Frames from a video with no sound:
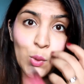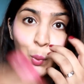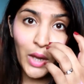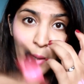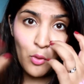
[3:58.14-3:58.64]

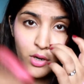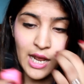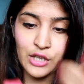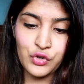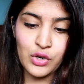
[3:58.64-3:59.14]
way more
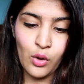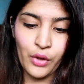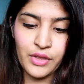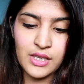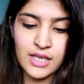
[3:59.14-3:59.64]
natural
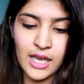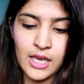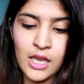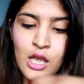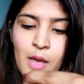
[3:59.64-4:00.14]
on the
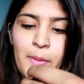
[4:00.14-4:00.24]
skin